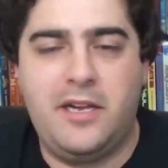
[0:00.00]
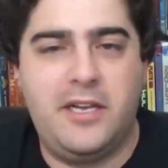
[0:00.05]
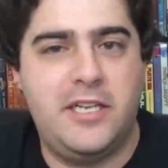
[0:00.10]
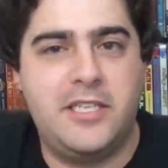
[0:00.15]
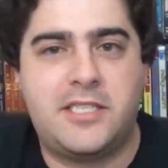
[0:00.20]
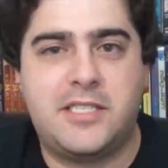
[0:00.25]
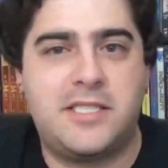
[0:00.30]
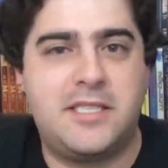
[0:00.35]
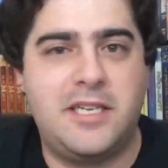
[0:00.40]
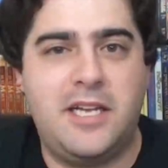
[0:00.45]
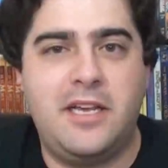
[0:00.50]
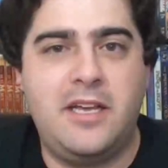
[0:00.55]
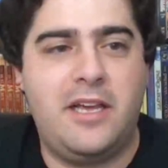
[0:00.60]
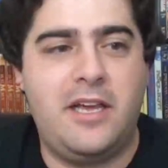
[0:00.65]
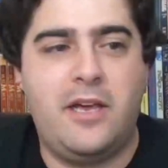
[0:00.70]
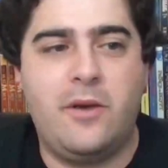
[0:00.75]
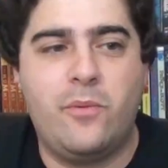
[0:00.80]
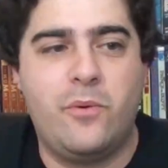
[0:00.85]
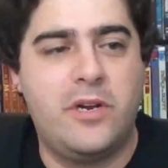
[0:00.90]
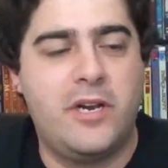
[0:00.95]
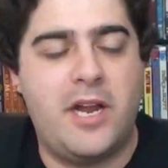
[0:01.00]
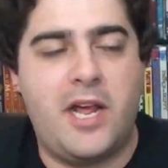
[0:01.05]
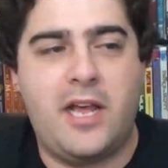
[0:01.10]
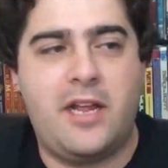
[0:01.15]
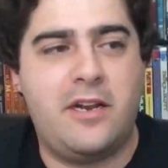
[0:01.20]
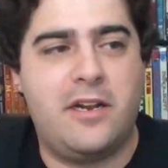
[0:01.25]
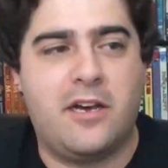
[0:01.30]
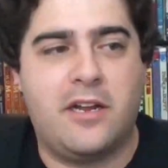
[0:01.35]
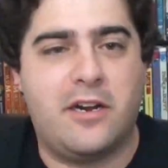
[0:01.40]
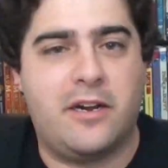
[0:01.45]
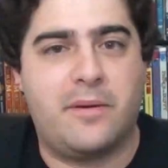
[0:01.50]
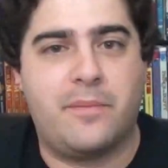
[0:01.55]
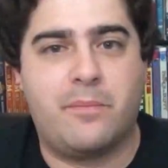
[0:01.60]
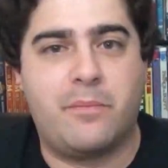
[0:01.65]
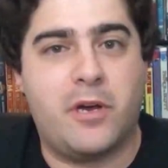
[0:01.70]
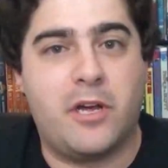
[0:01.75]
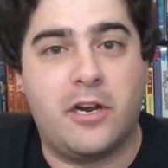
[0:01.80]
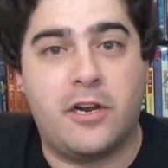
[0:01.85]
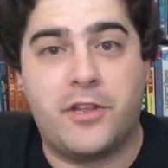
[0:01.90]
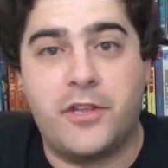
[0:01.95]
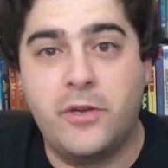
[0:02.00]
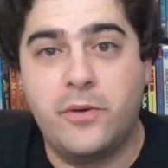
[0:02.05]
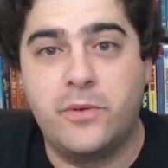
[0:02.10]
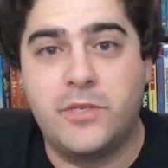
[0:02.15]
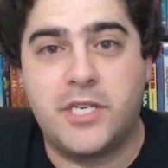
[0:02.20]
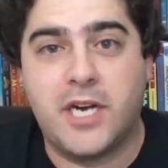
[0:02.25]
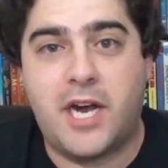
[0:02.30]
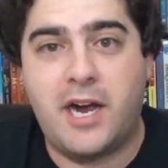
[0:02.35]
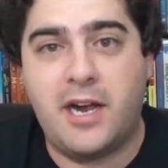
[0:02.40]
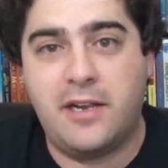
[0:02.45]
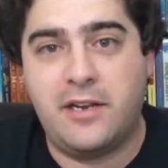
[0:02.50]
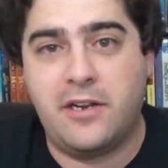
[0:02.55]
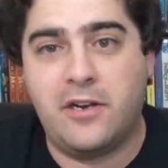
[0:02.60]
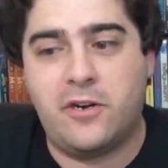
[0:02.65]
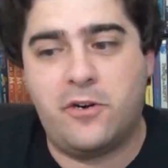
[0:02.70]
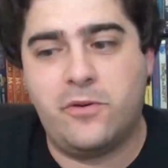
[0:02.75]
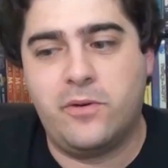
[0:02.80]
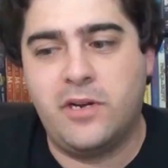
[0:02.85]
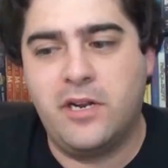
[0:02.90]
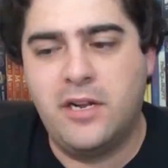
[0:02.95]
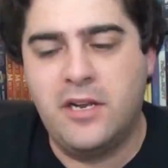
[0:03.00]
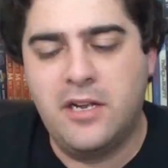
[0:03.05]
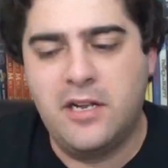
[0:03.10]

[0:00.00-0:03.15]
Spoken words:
it would end on a huge high note.